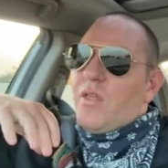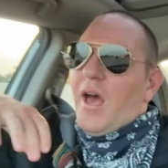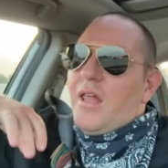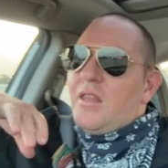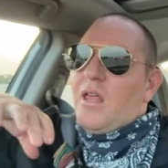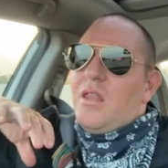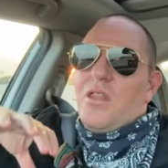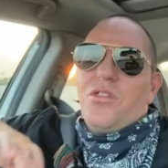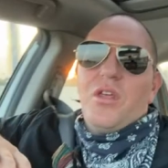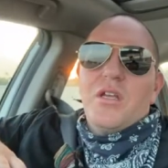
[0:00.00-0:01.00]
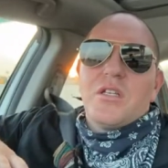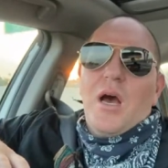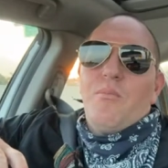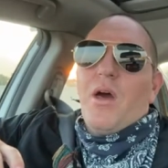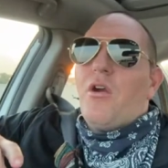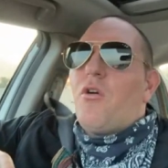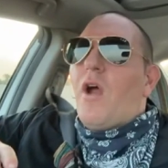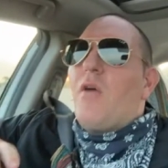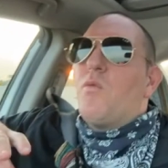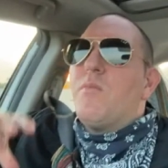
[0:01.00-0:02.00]
that things got better,
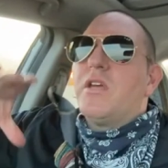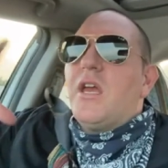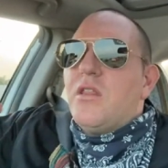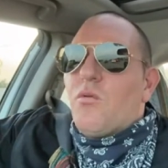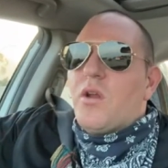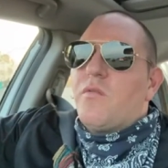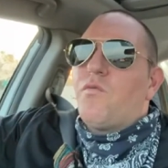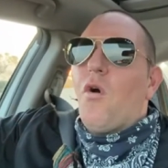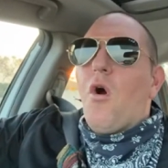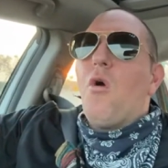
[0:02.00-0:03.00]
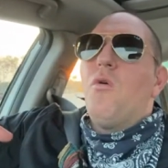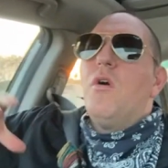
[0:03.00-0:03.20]
right? Women gained the right to vote.